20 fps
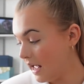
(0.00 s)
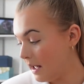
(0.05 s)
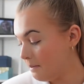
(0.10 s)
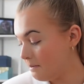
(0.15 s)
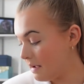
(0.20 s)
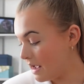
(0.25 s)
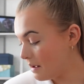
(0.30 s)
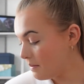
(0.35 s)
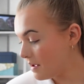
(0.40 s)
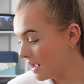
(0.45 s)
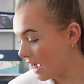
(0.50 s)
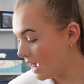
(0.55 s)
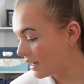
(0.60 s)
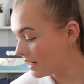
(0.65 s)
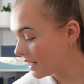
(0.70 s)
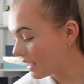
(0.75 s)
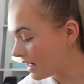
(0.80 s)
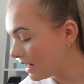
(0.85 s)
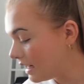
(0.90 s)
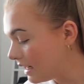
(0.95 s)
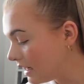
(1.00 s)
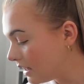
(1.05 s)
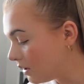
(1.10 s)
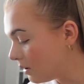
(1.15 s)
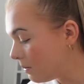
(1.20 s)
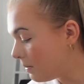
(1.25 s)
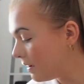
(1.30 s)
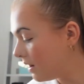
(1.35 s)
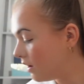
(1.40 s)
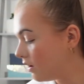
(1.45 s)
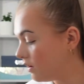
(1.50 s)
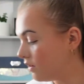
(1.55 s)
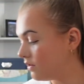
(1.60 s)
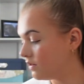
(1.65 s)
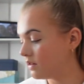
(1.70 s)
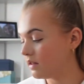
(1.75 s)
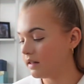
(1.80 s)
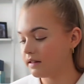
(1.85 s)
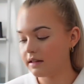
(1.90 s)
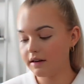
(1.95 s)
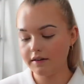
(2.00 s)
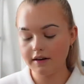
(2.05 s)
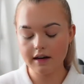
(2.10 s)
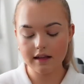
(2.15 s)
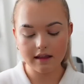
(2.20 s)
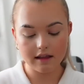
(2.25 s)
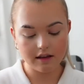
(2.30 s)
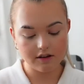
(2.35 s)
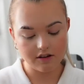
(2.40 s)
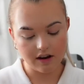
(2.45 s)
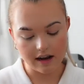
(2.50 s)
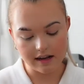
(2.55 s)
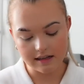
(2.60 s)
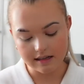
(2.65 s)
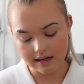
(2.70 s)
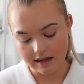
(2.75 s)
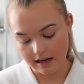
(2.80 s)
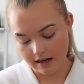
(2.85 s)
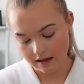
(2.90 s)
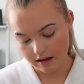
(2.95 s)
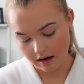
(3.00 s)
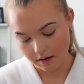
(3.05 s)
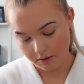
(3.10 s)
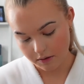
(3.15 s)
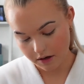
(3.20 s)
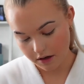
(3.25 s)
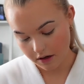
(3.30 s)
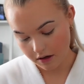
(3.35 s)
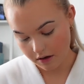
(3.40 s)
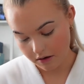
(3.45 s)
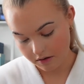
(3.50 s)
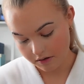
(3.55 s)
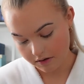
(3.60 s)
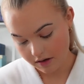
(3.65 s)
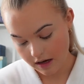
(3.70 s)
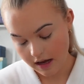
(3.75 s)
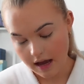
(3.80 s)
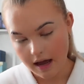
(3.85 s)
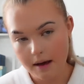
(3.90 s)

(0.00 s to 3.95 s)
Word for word: Maybe adding in a little bit of... So is there any shades in here that I want to use?